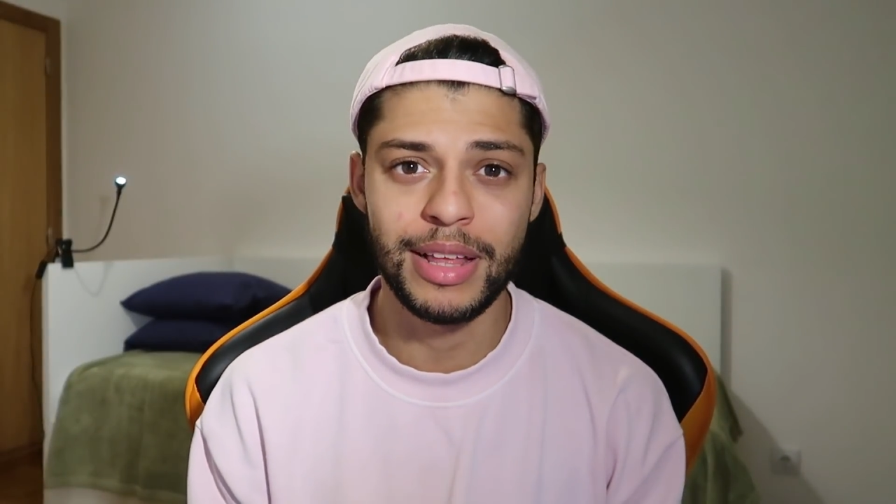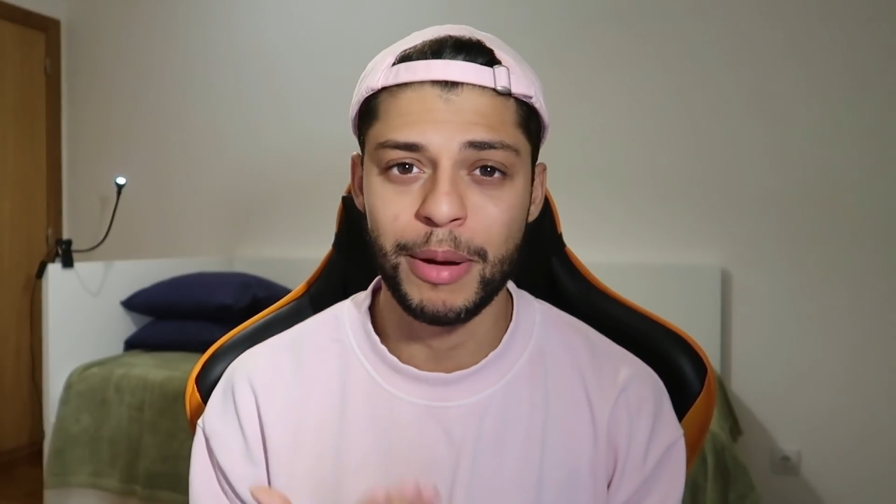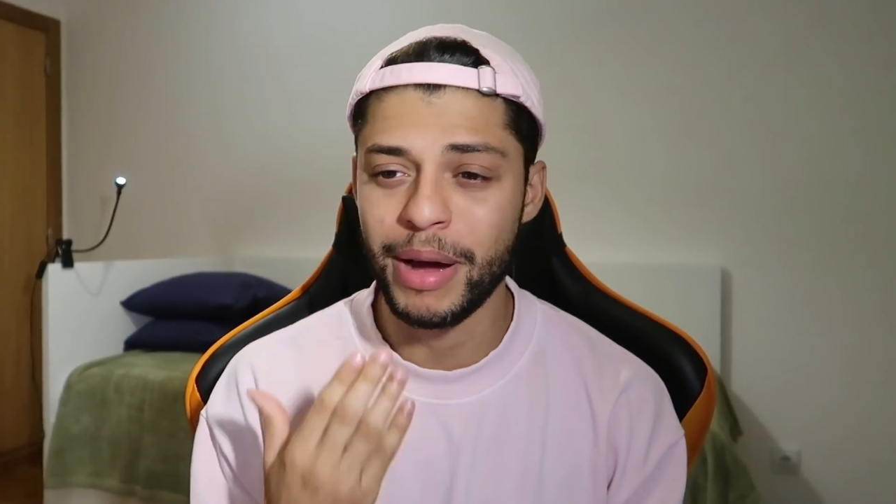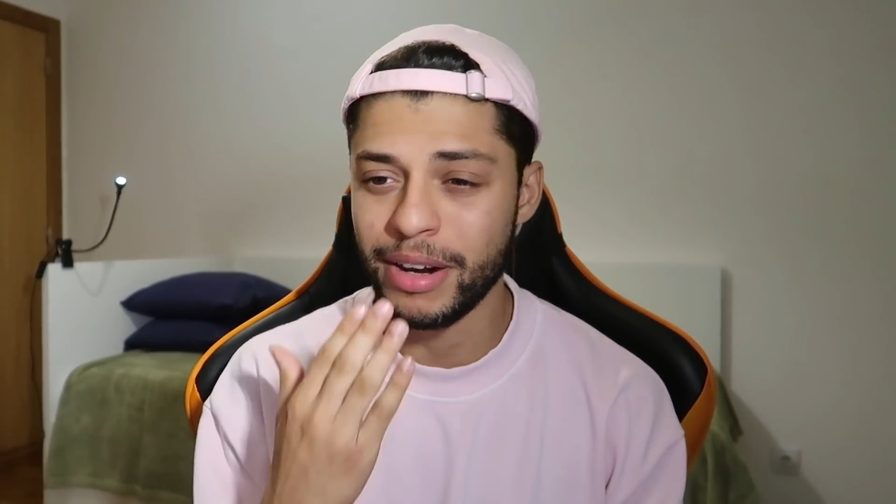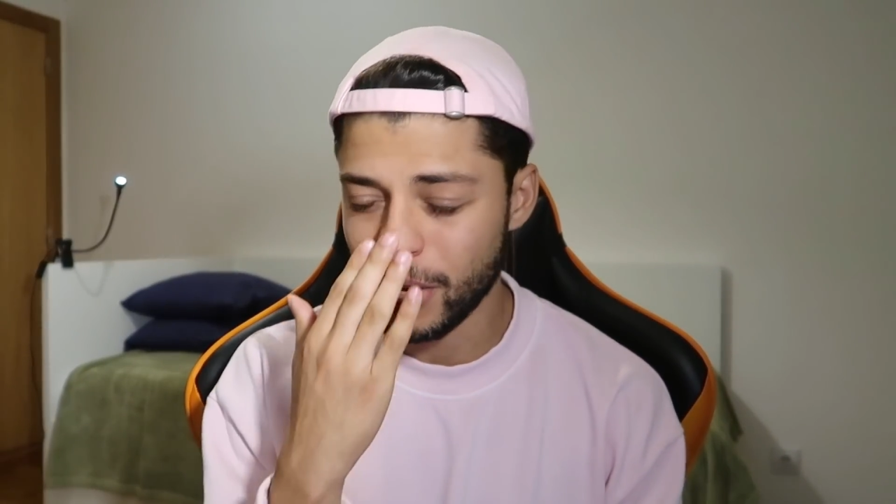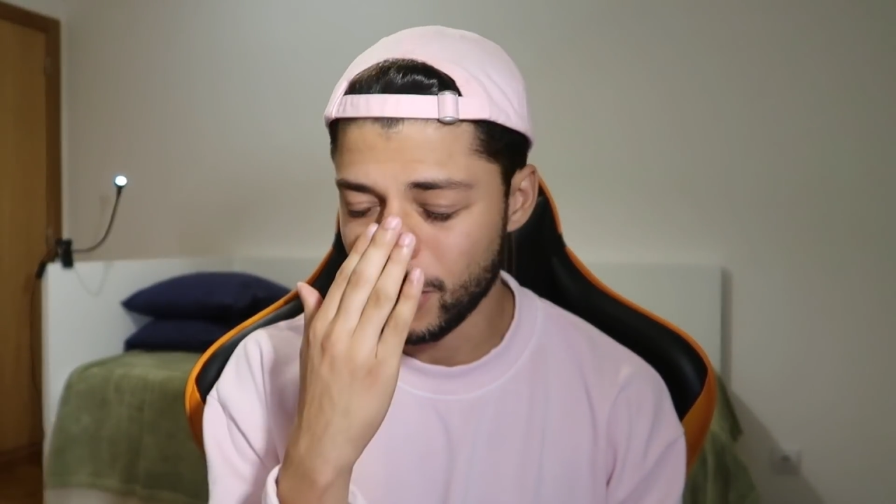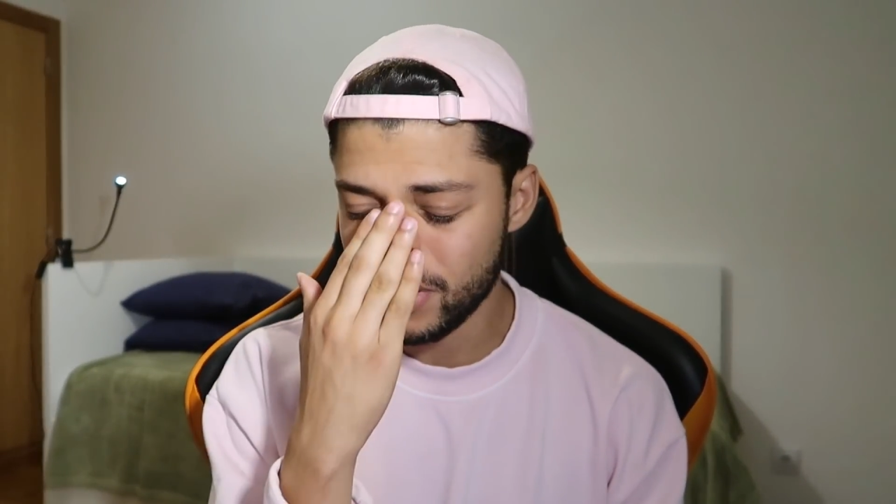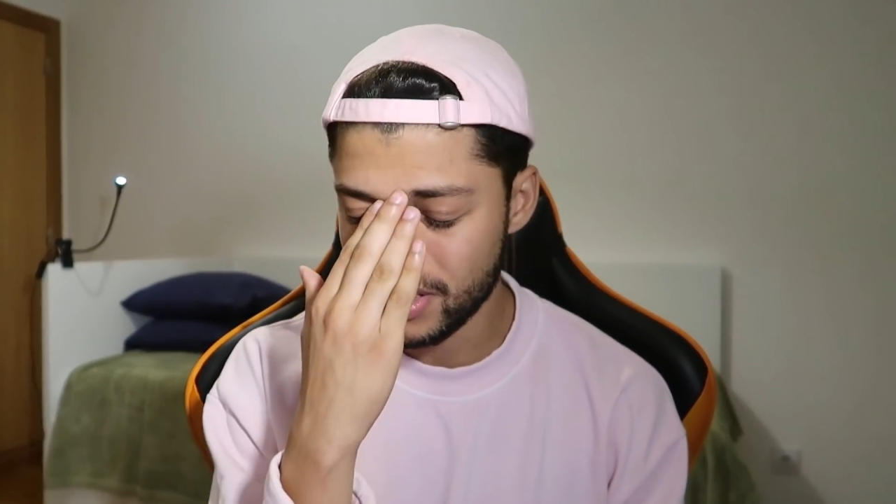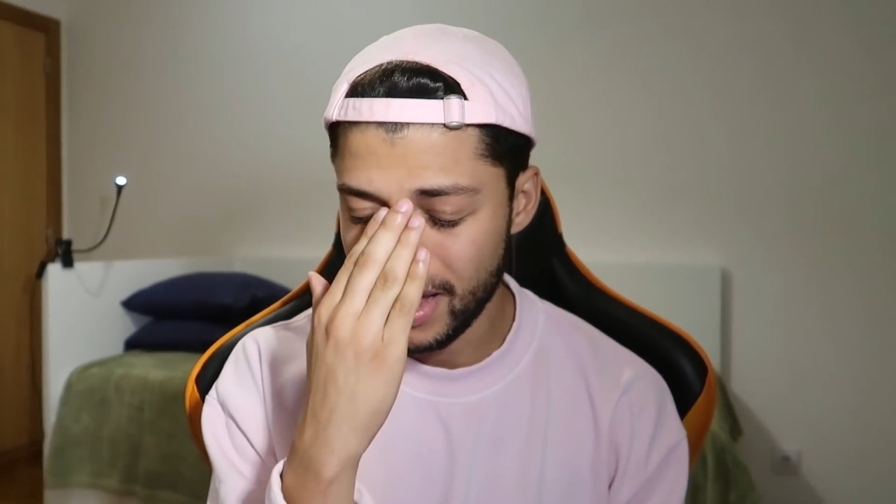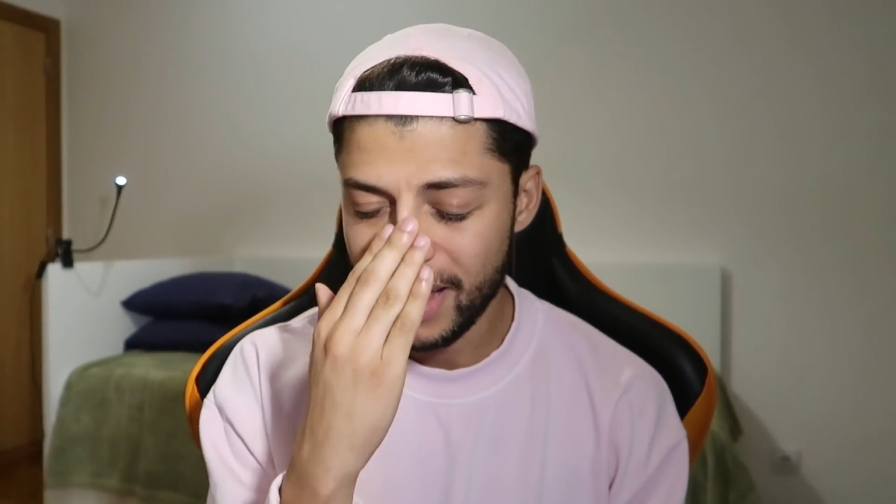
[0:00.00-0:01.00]
like my
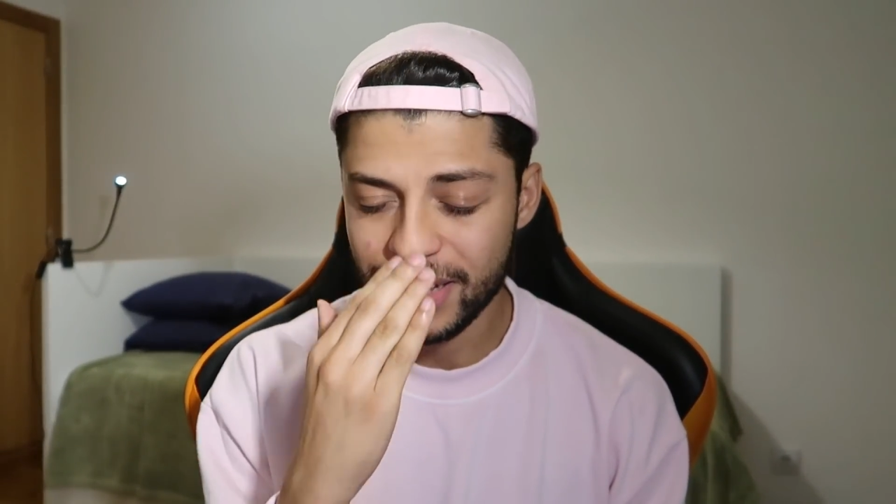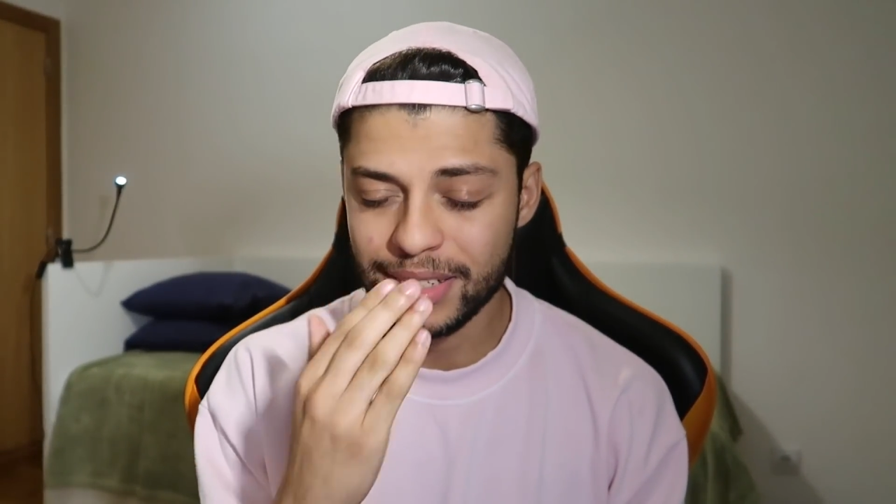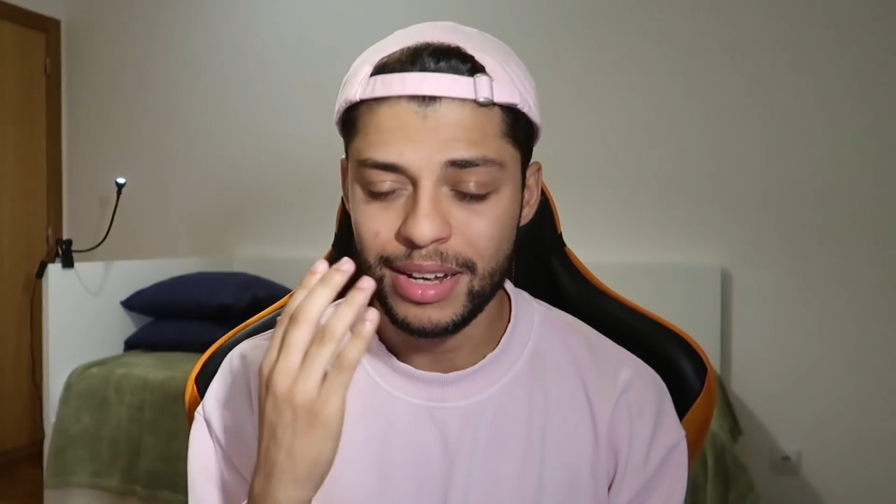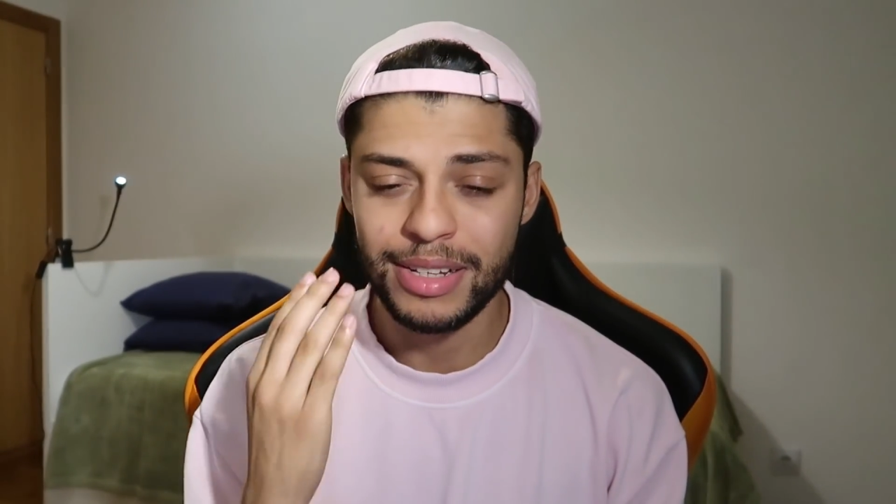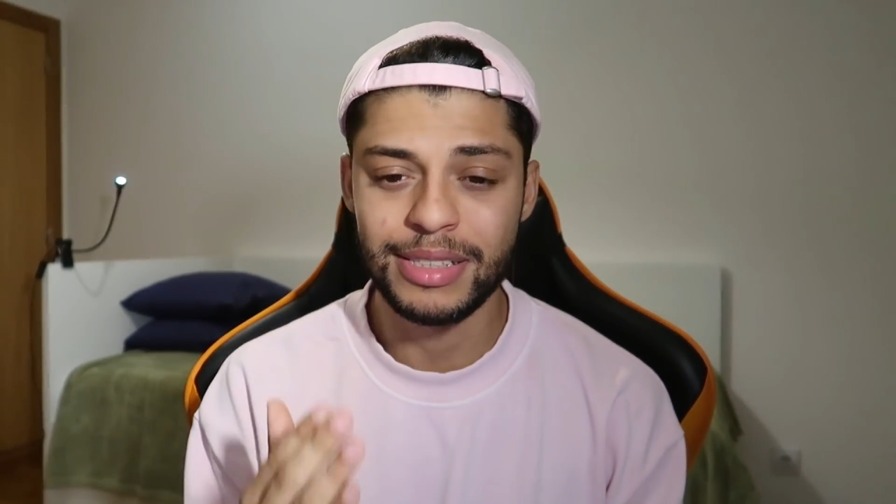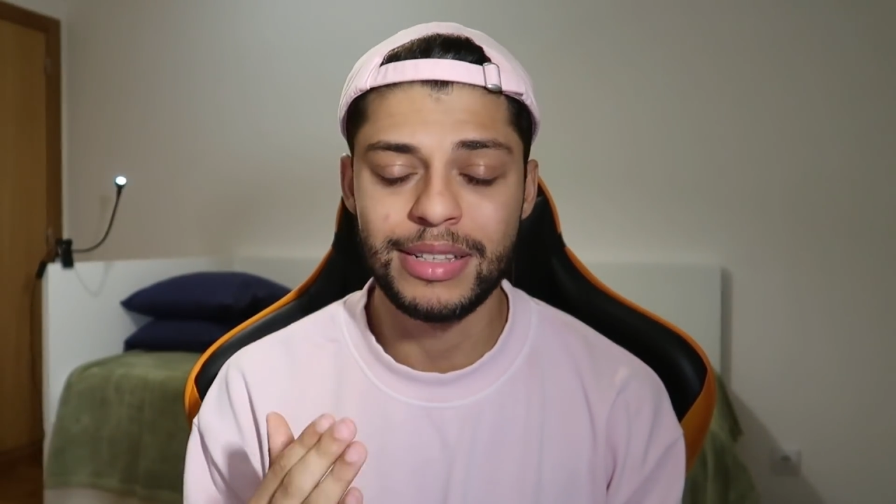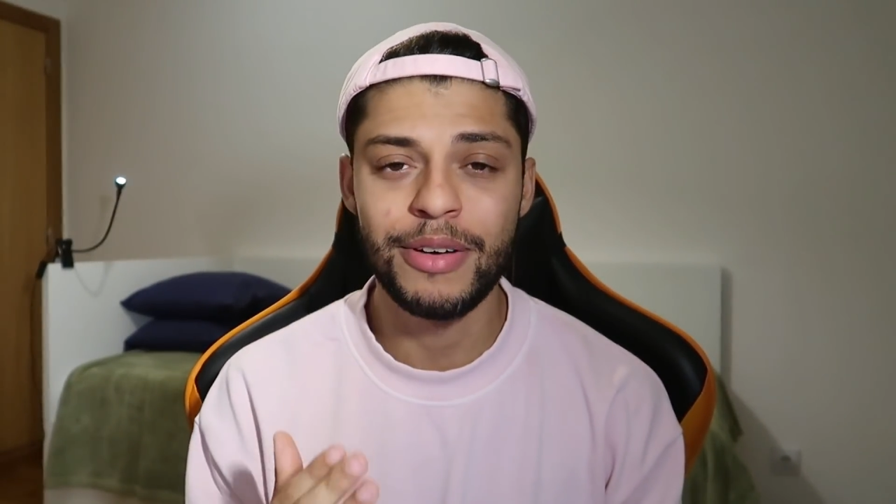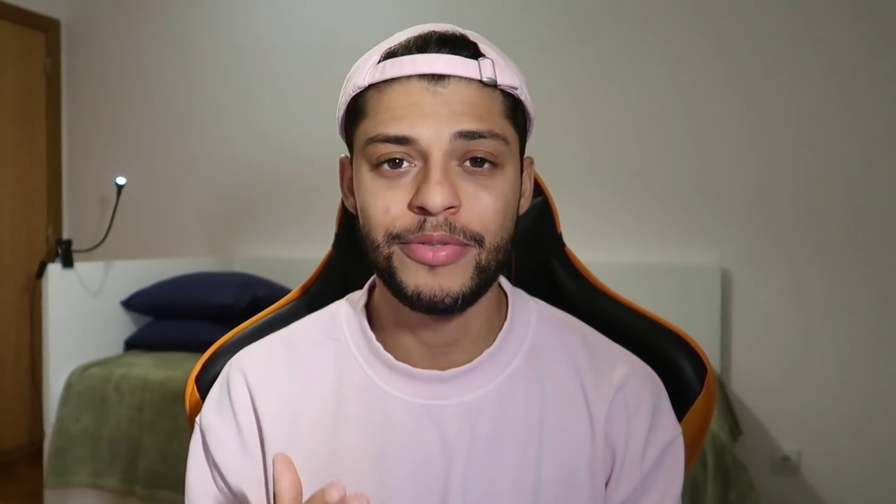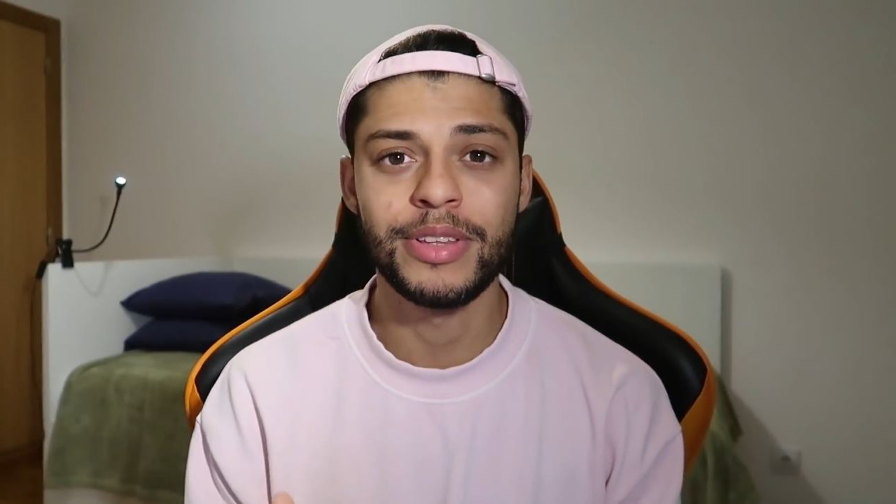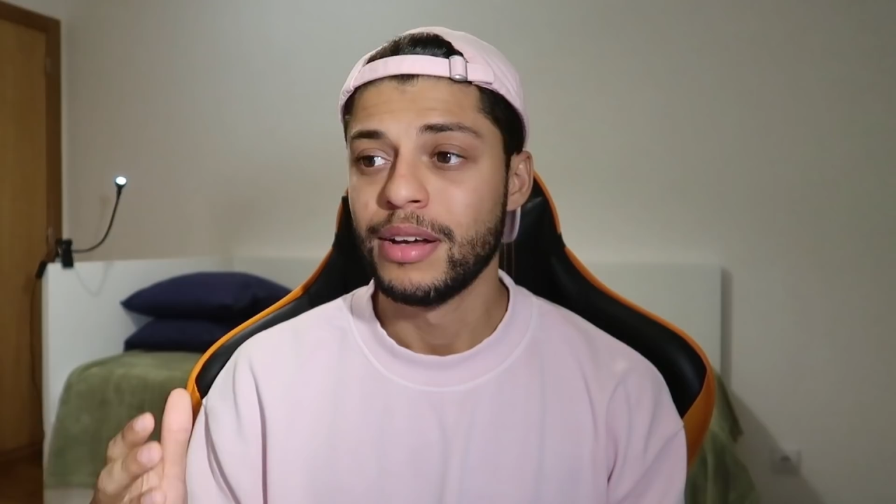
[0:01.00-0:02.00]
nose is kind of
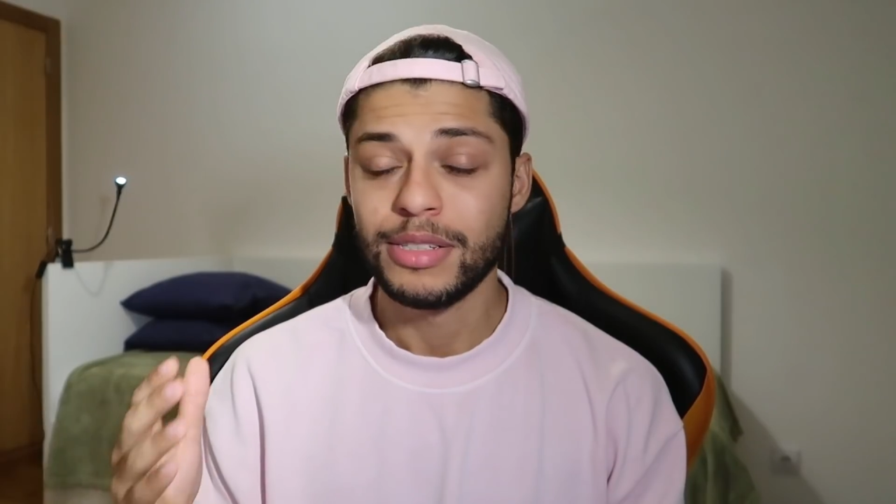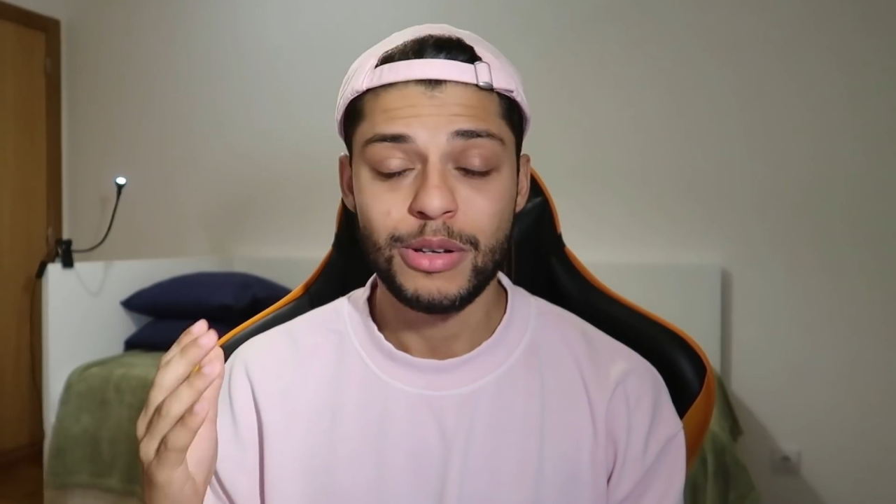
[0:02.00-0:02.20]
stuffed.